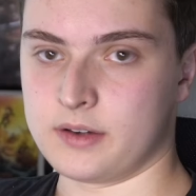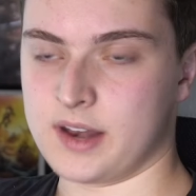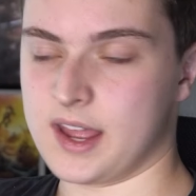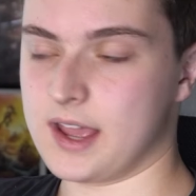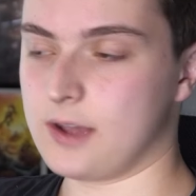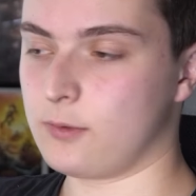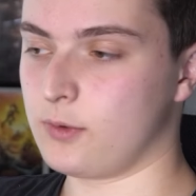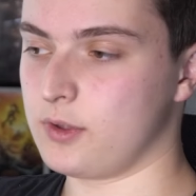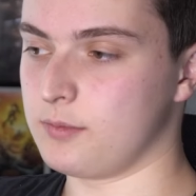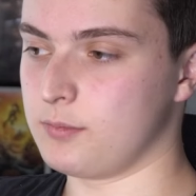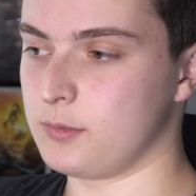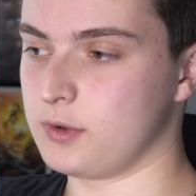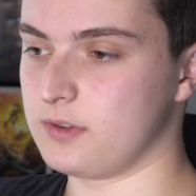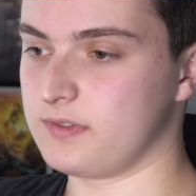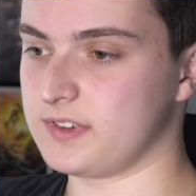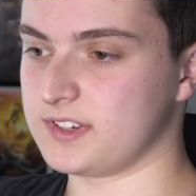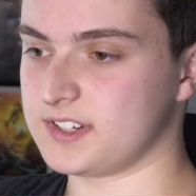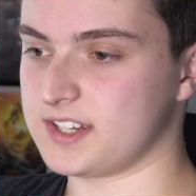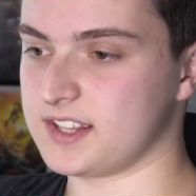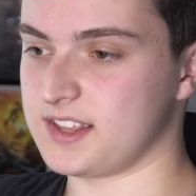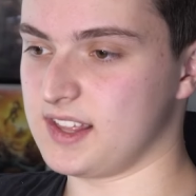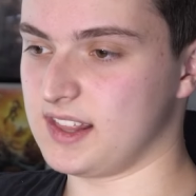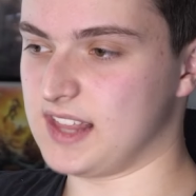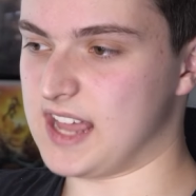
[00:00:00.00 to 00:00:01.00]
Now we move
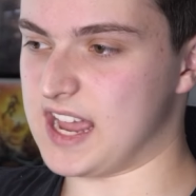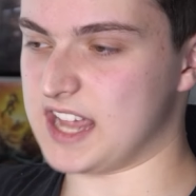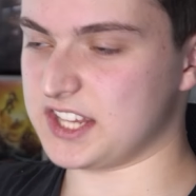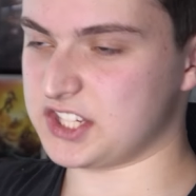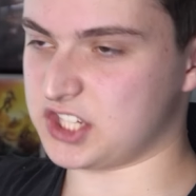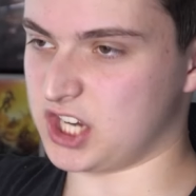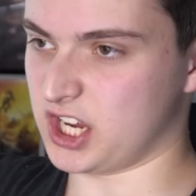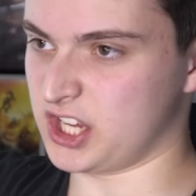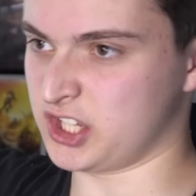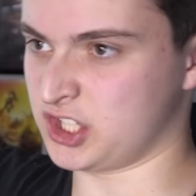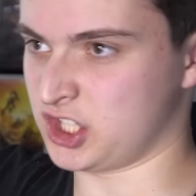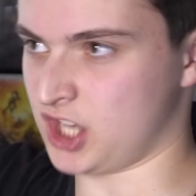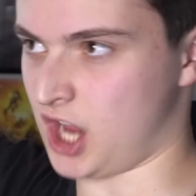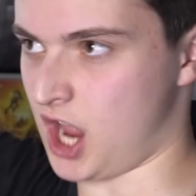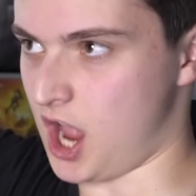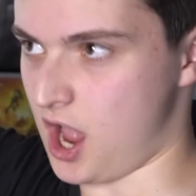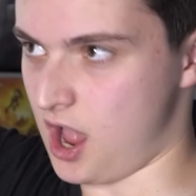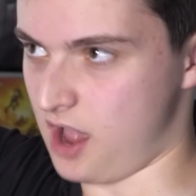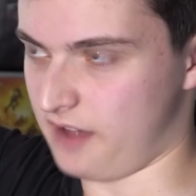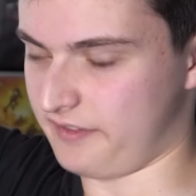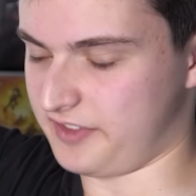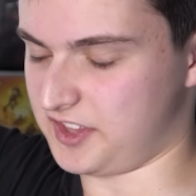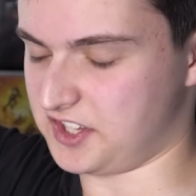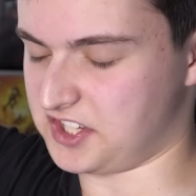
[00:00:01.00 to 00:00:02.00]
into the last huzzah
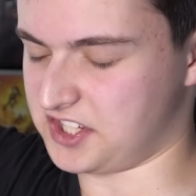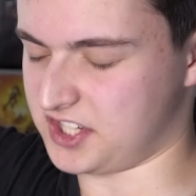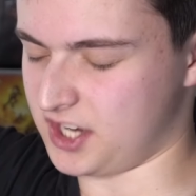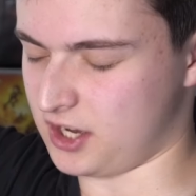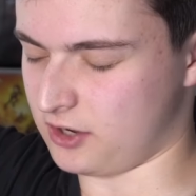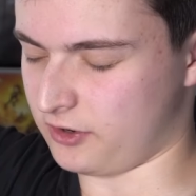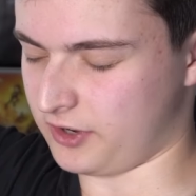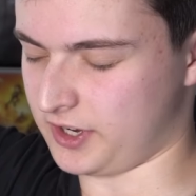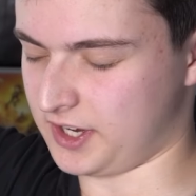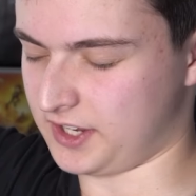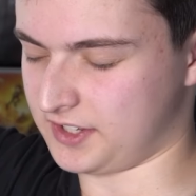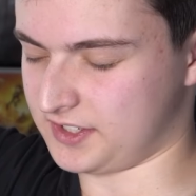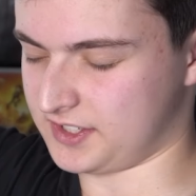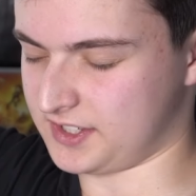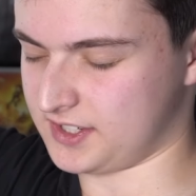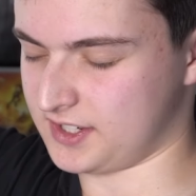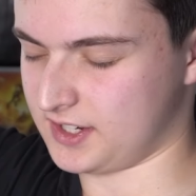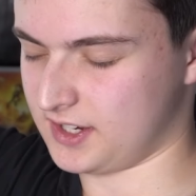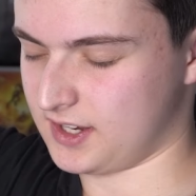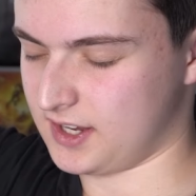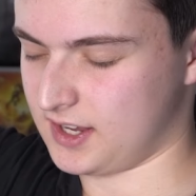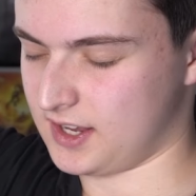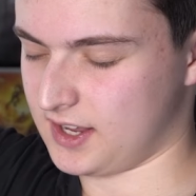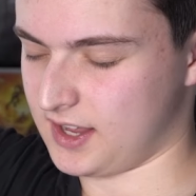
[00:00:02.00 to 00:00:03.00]
of the series,
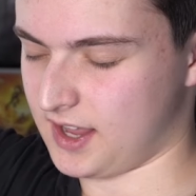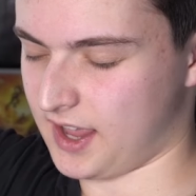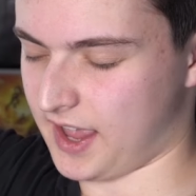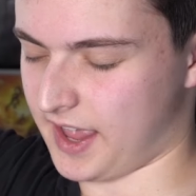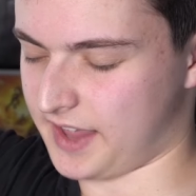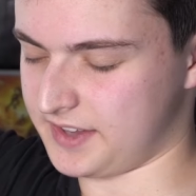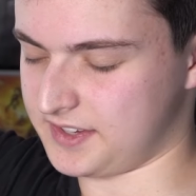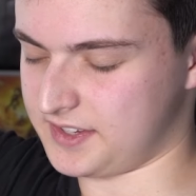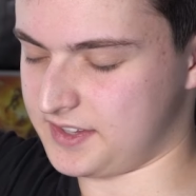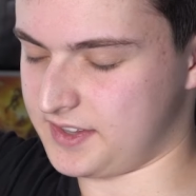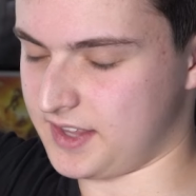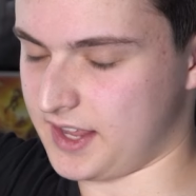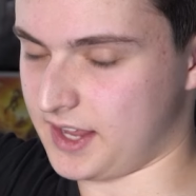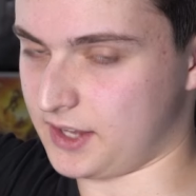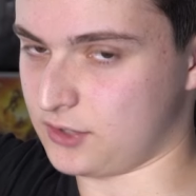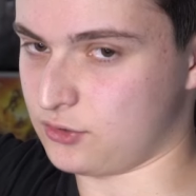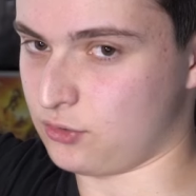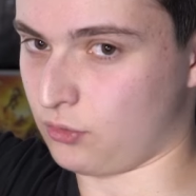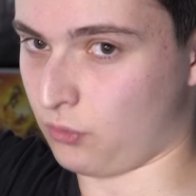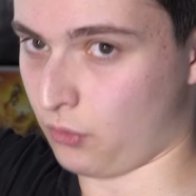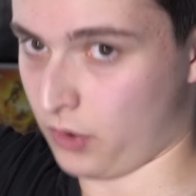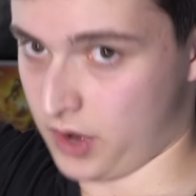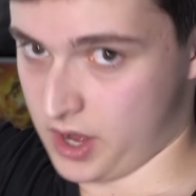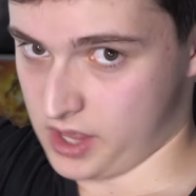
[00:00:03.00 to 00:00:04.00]
as things
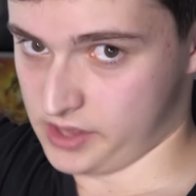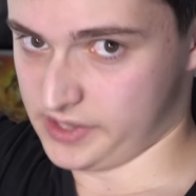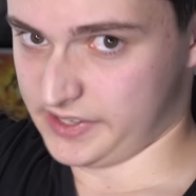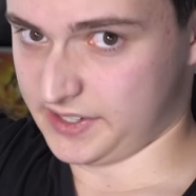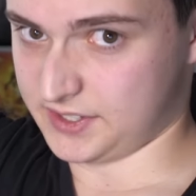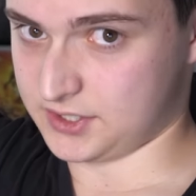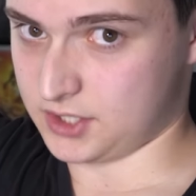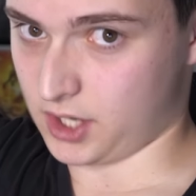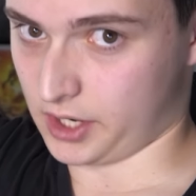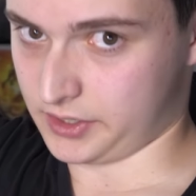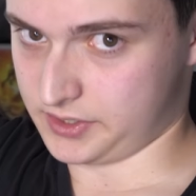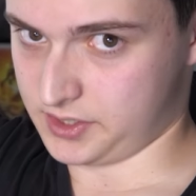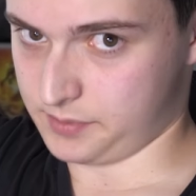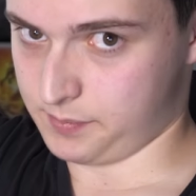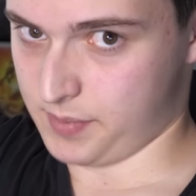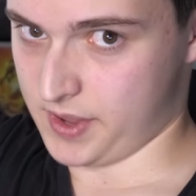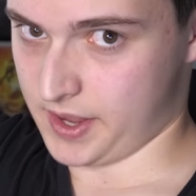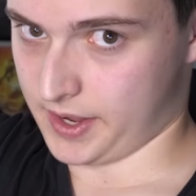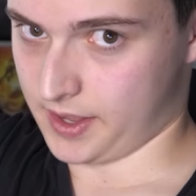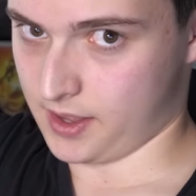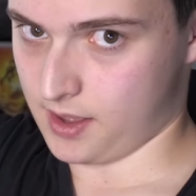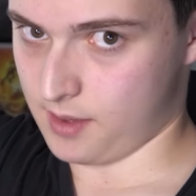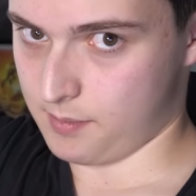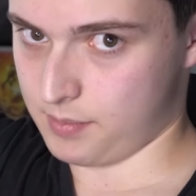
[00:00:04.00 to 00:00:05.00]
really start to
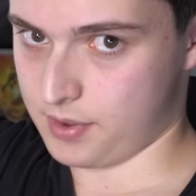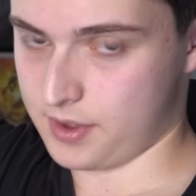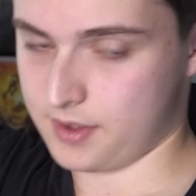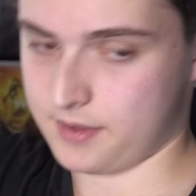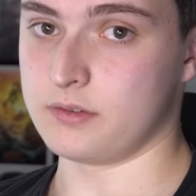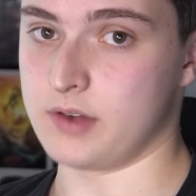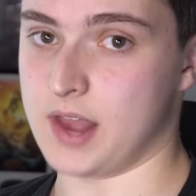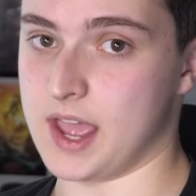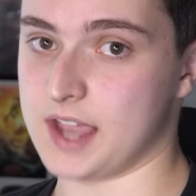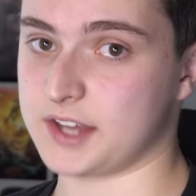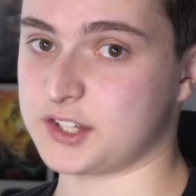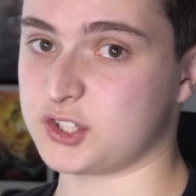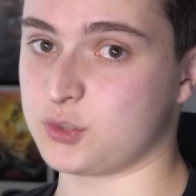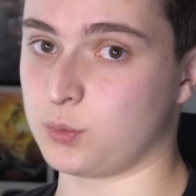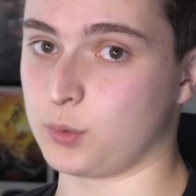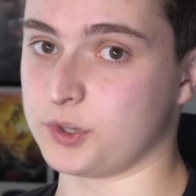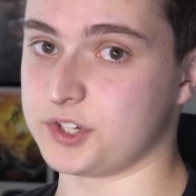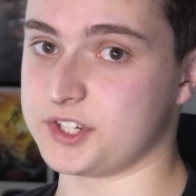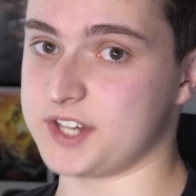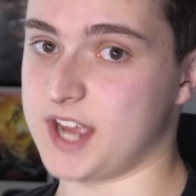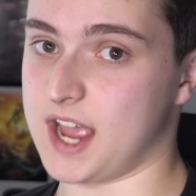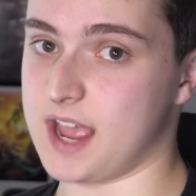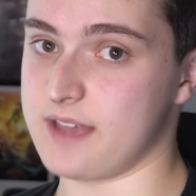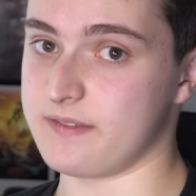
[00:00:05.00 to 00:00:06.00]
pick up. Next, we're
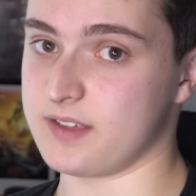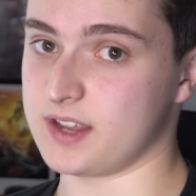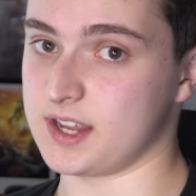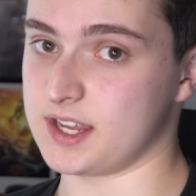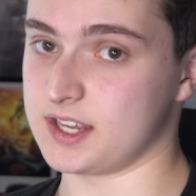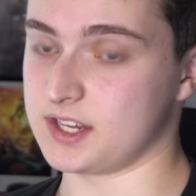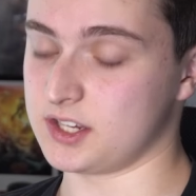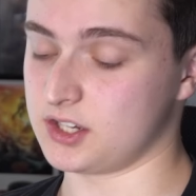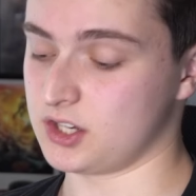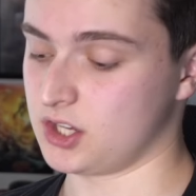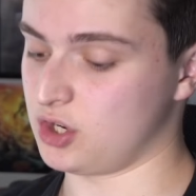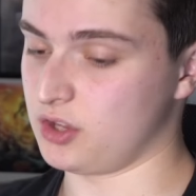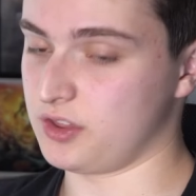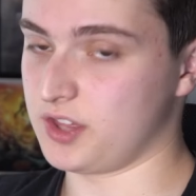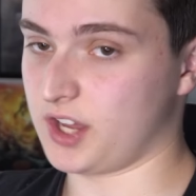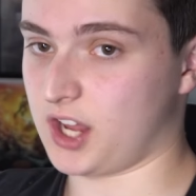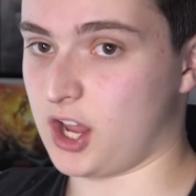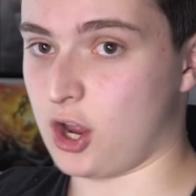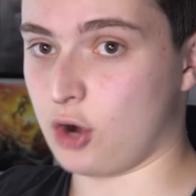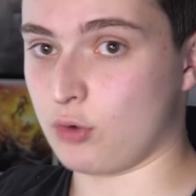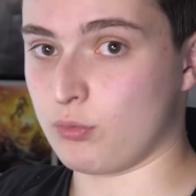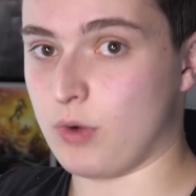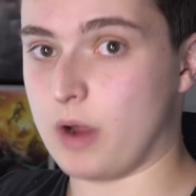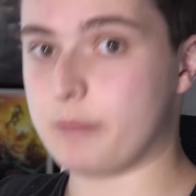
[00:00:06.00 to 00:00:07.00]
diving into the
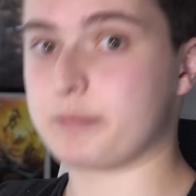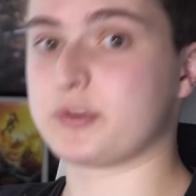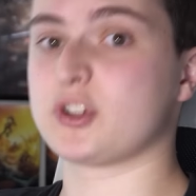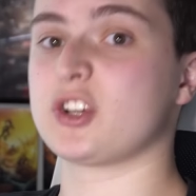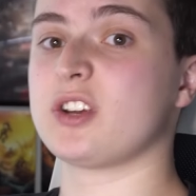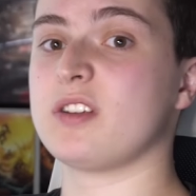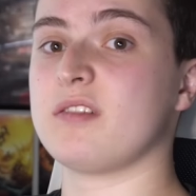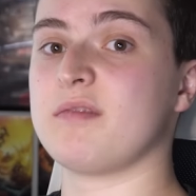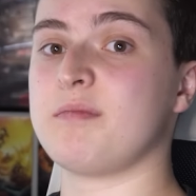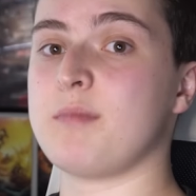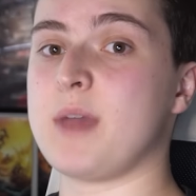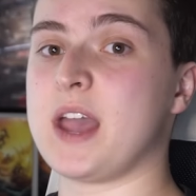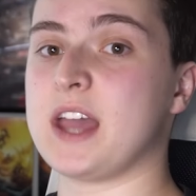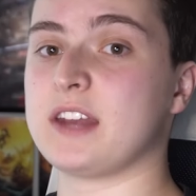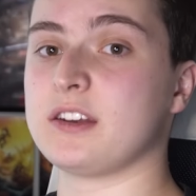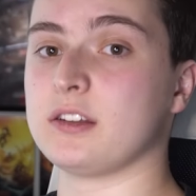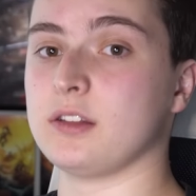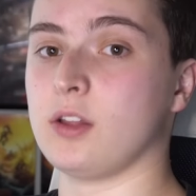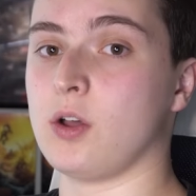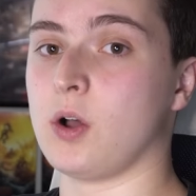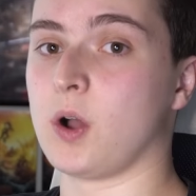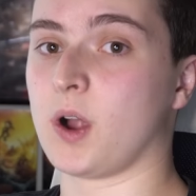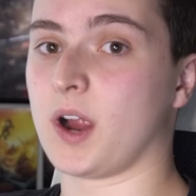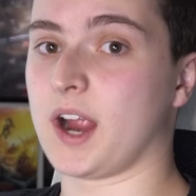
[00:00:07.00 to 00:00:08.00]
corruption of
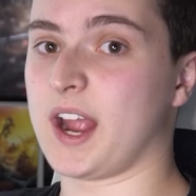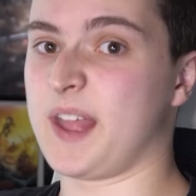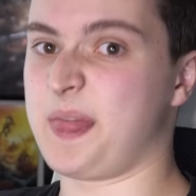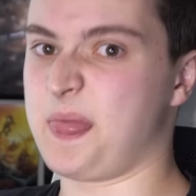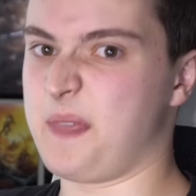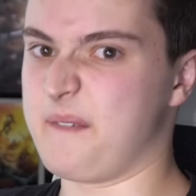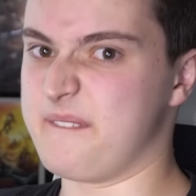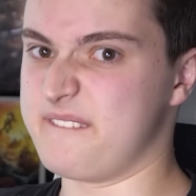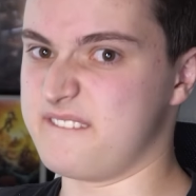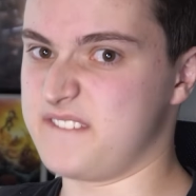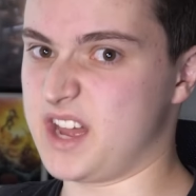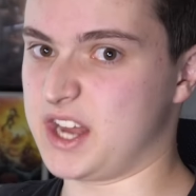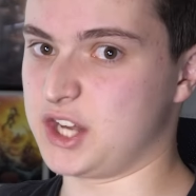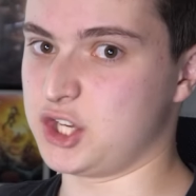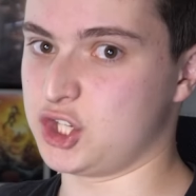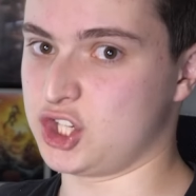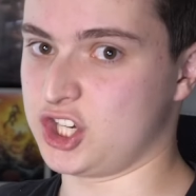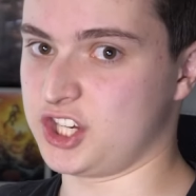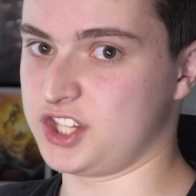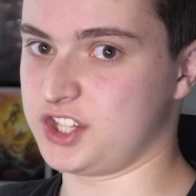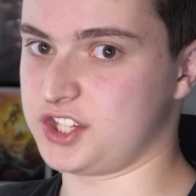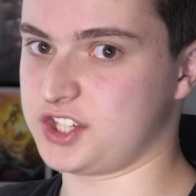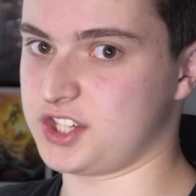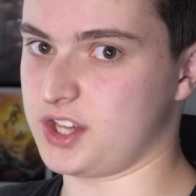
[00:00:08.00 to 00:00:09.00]
Mandalore and the
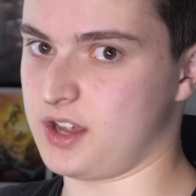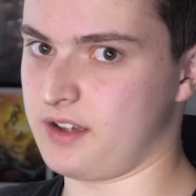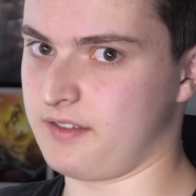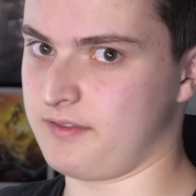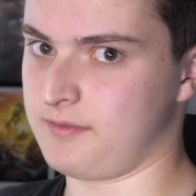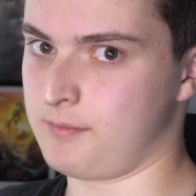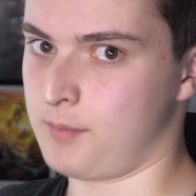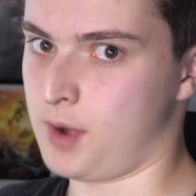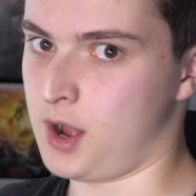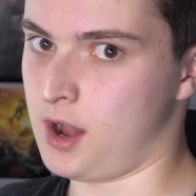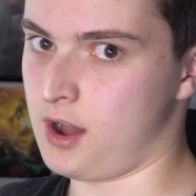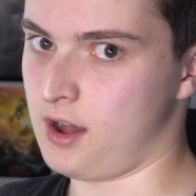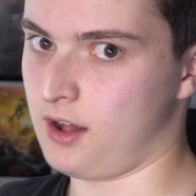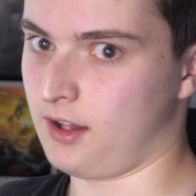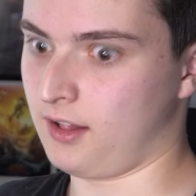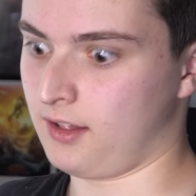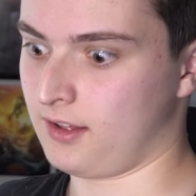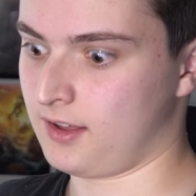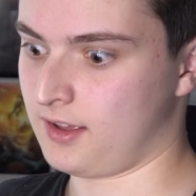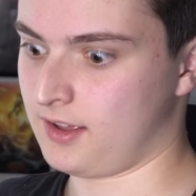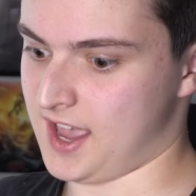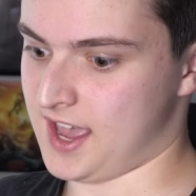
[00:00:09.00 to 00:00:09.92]
vengeance of Maul.